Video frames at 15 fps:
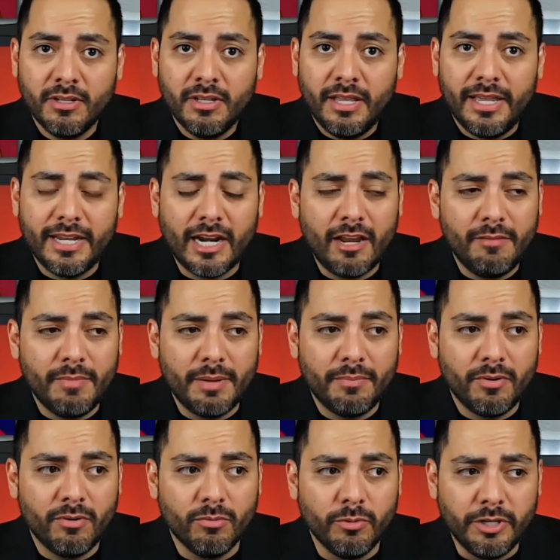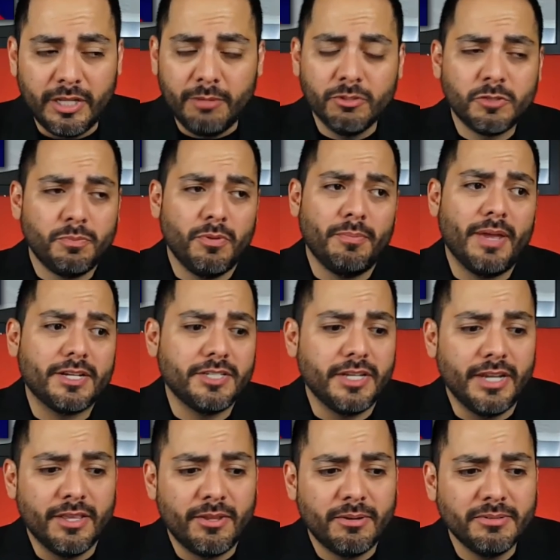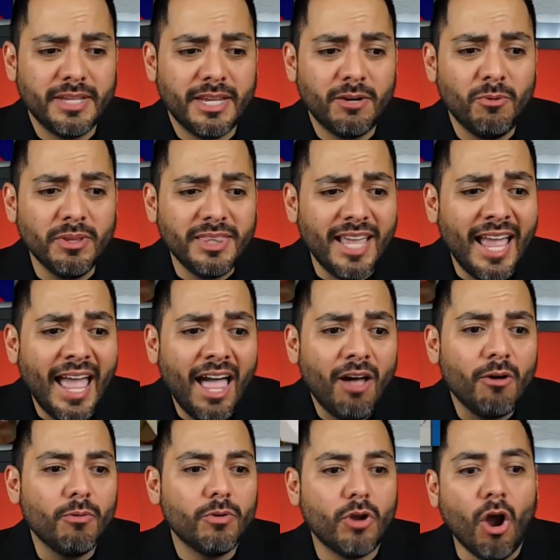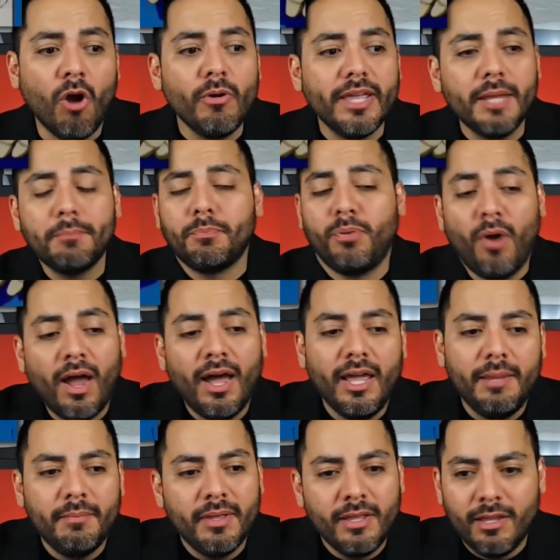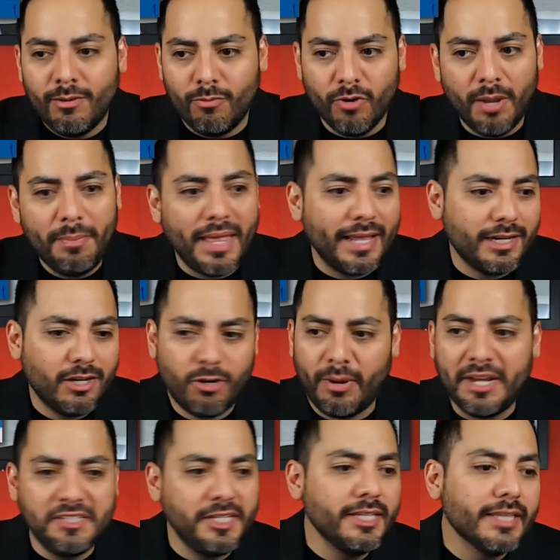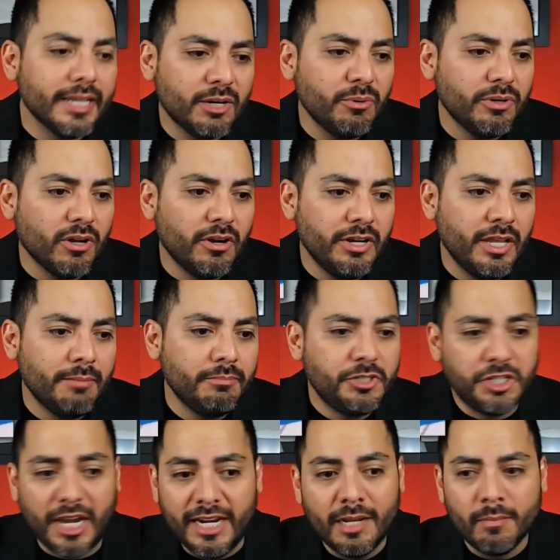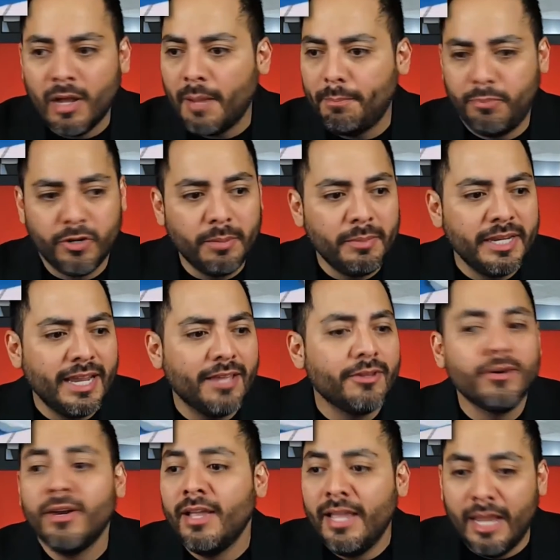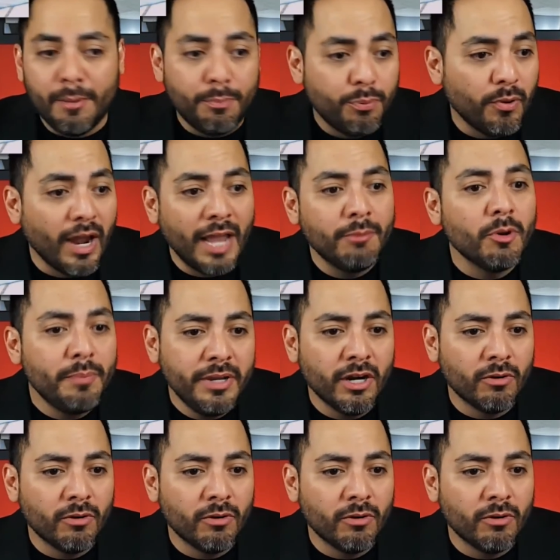and I remember when he was put back together, I was like, "What the hell? Go get Prime, rub that crazy liquid on him, shine him up, put him together, and Prime will be all